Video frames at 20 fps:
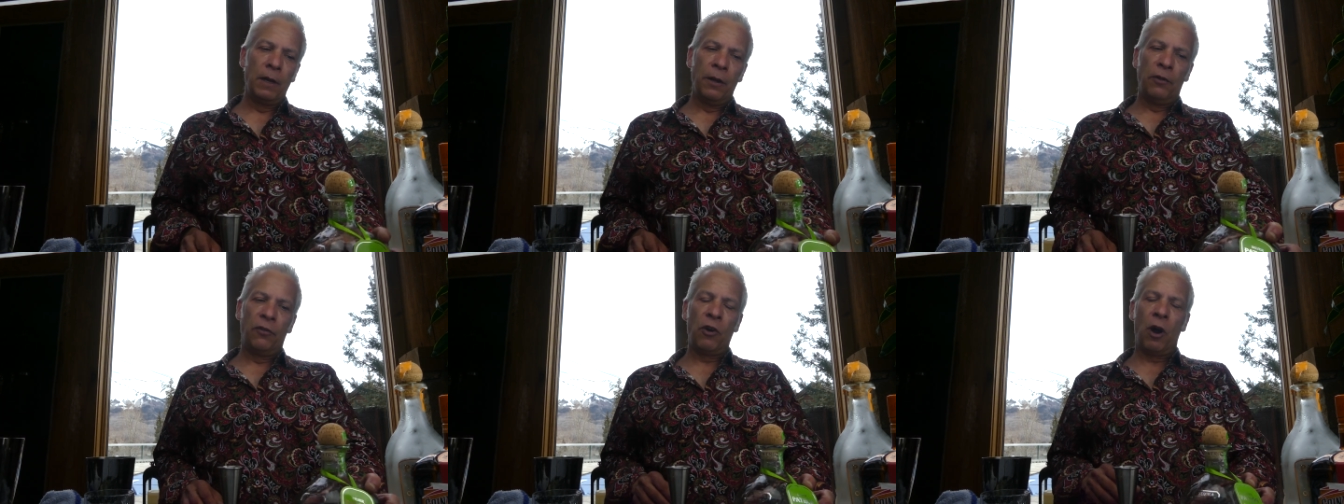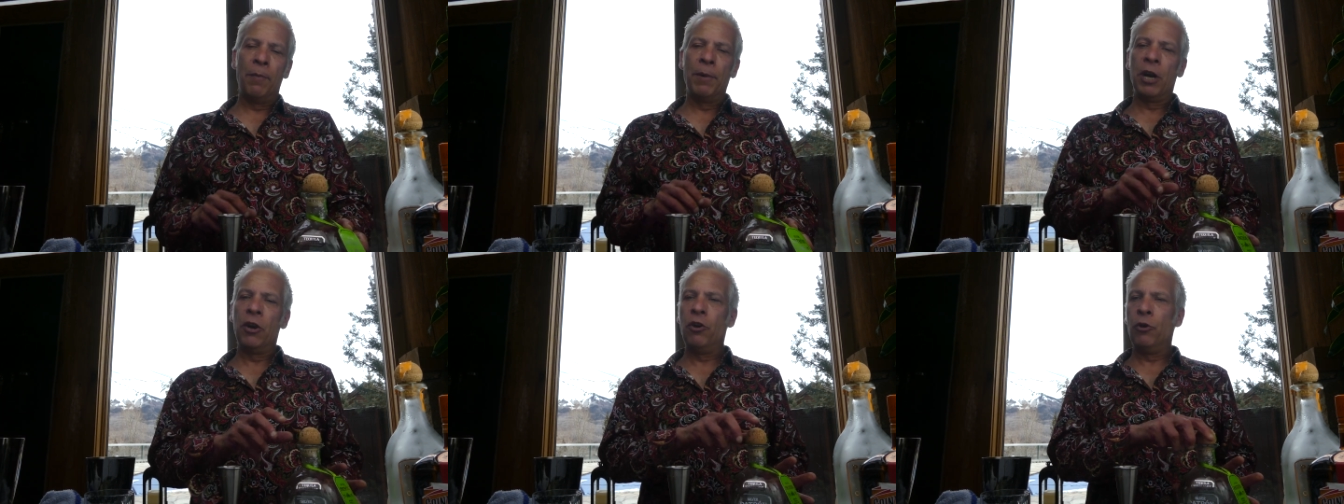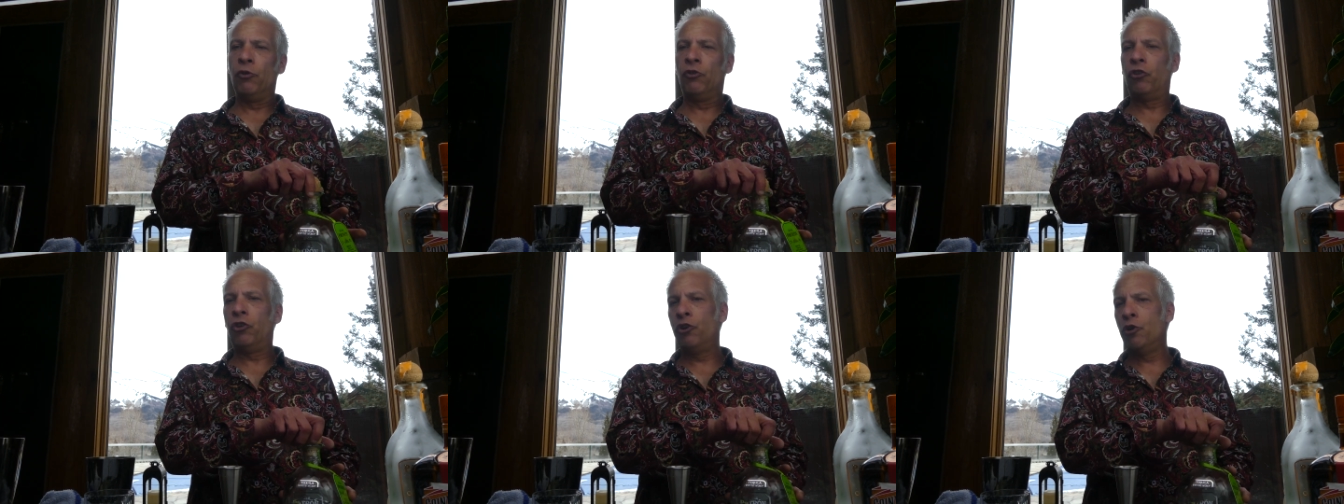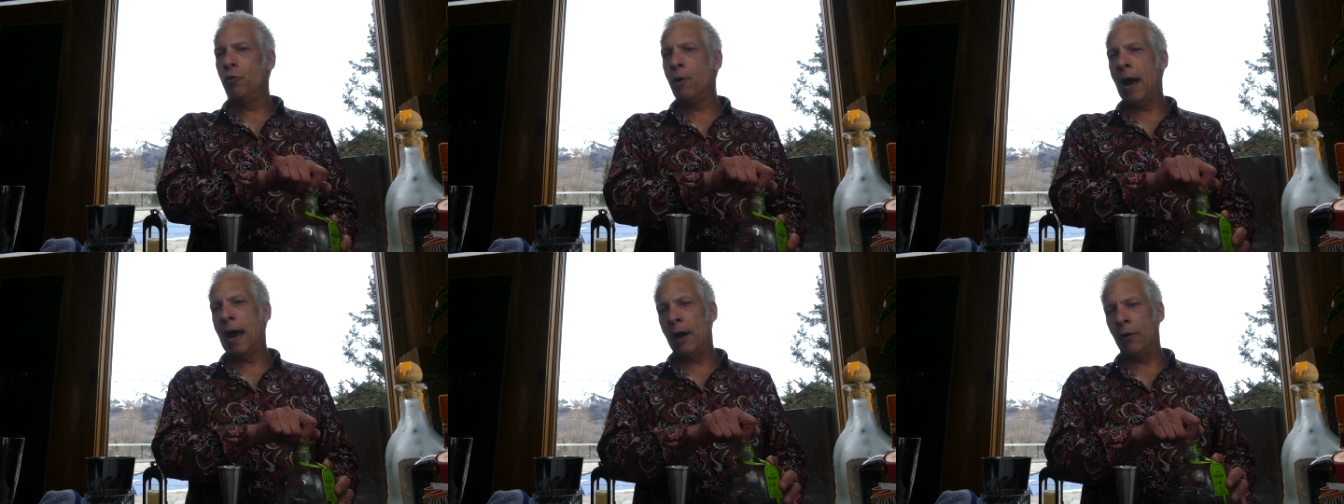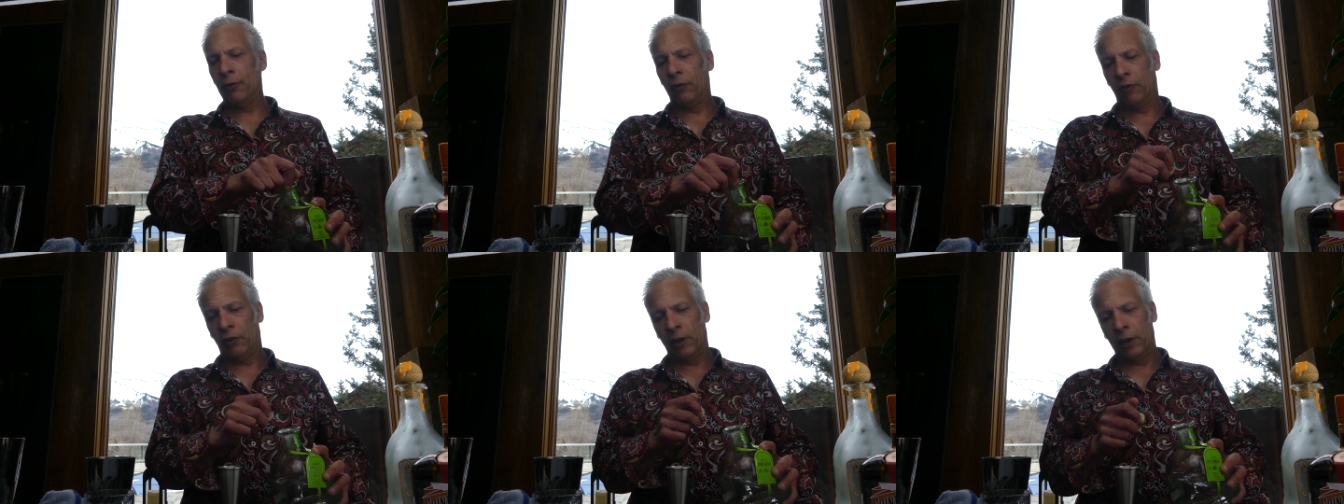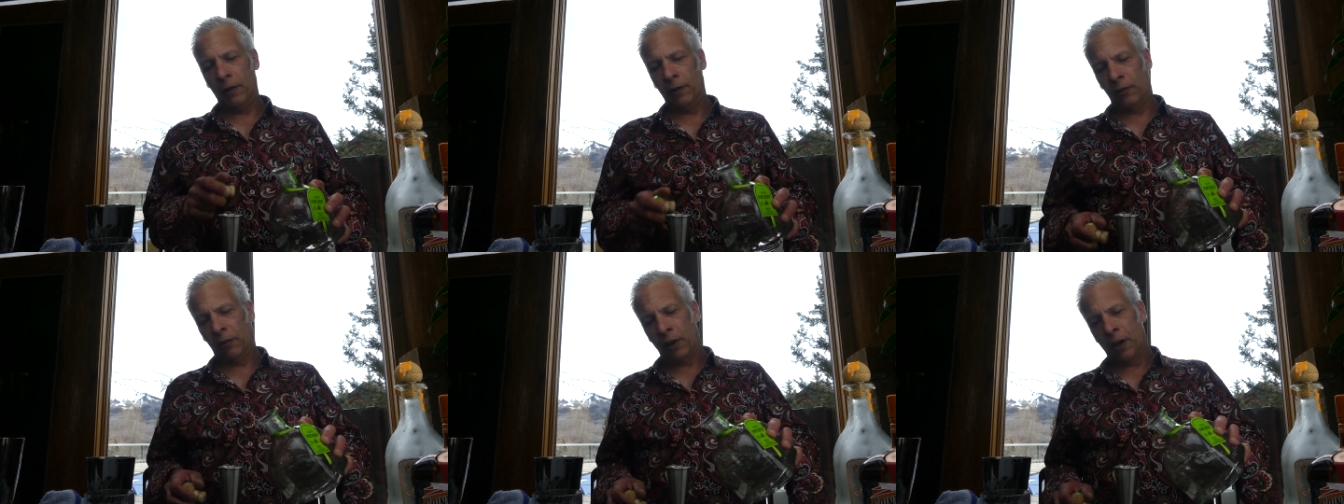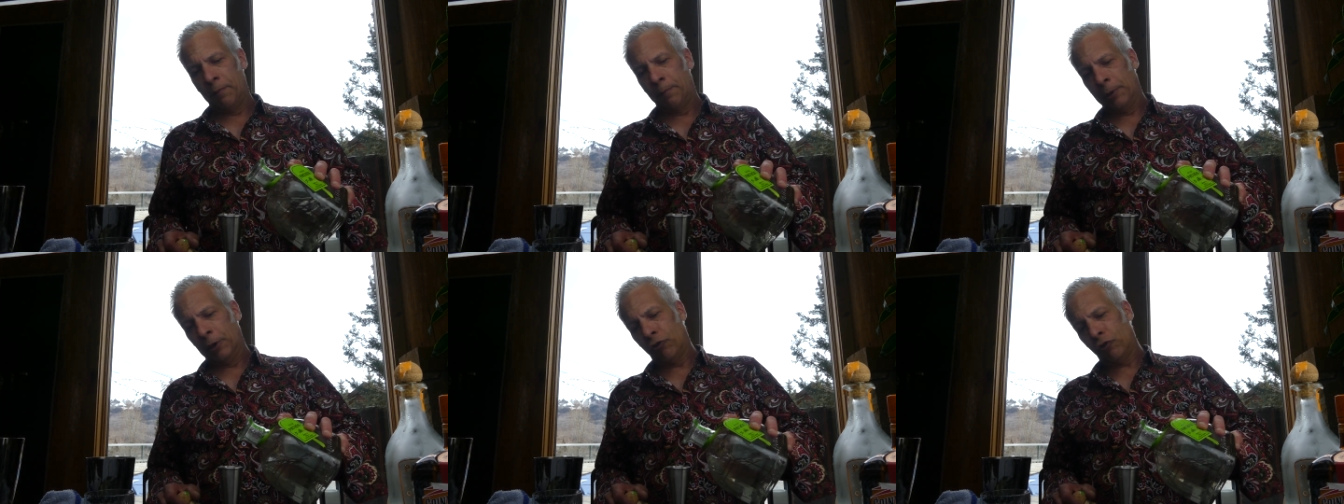So I'm going to do 2 ounces
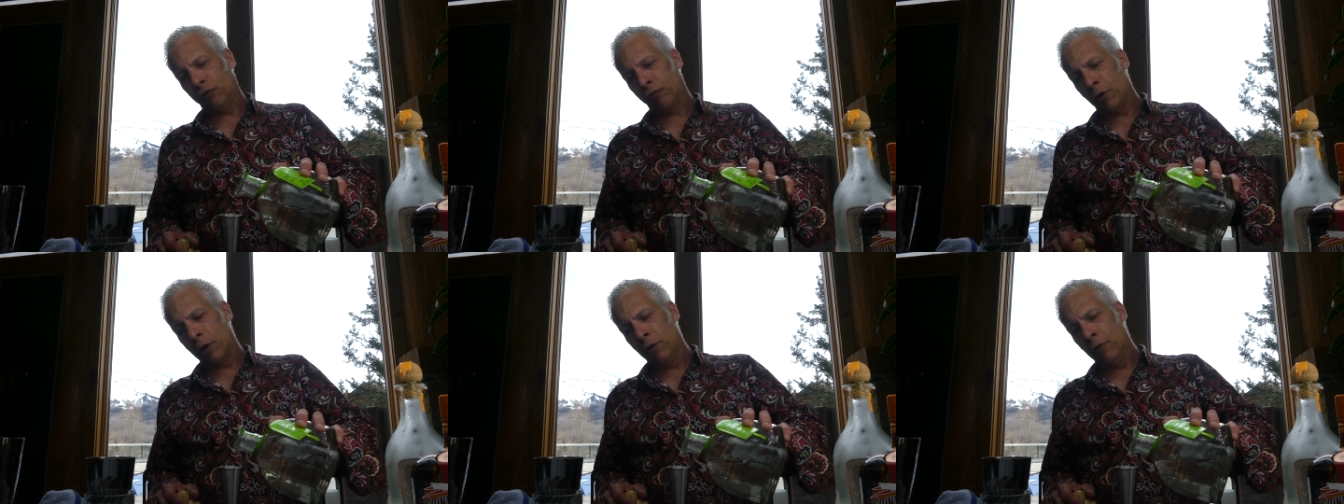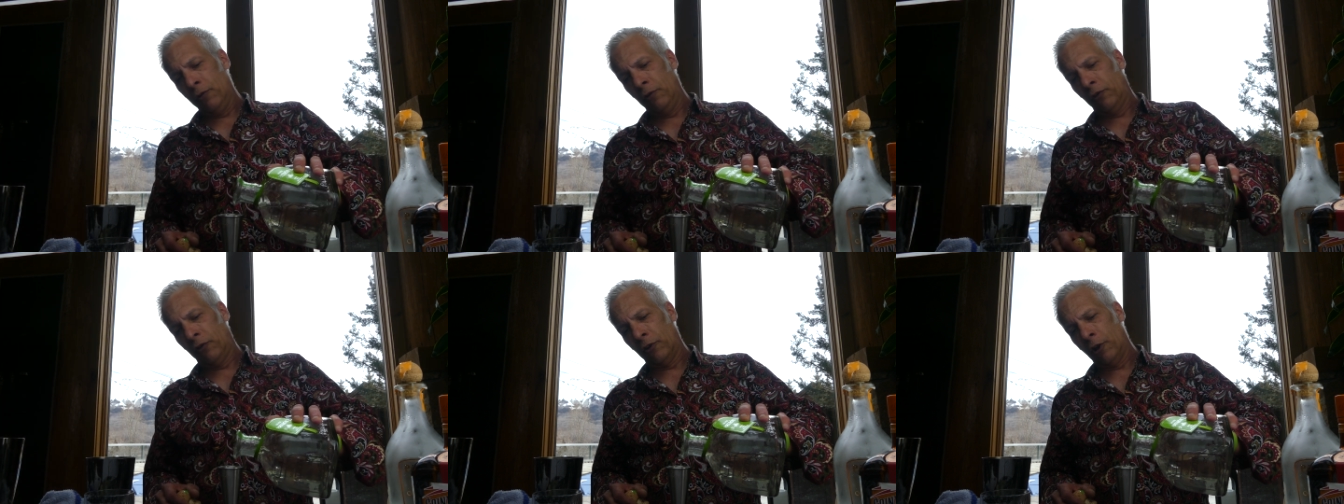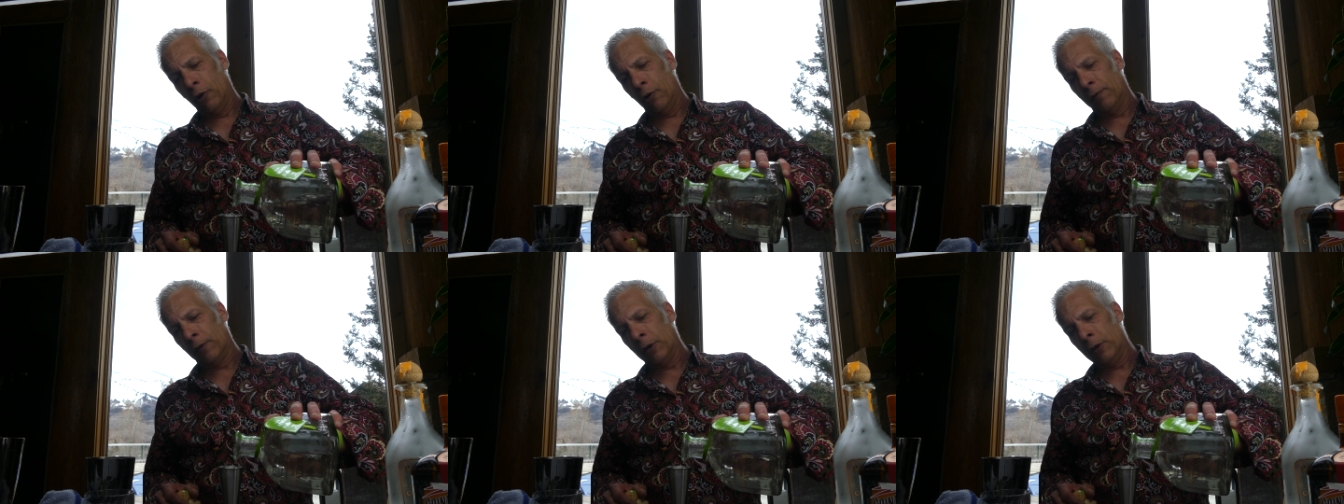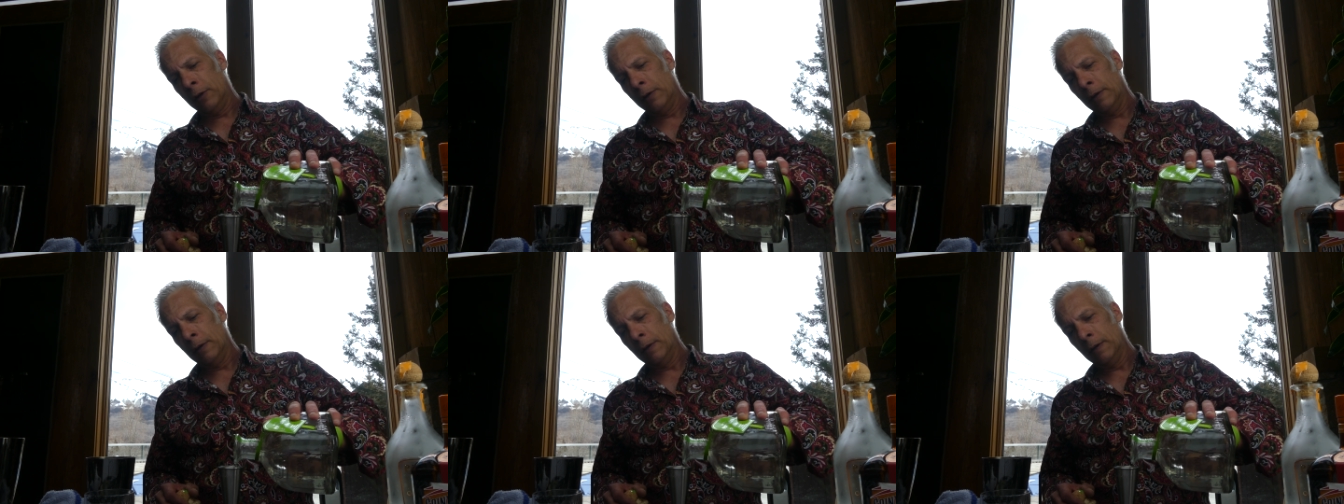of Patron Silver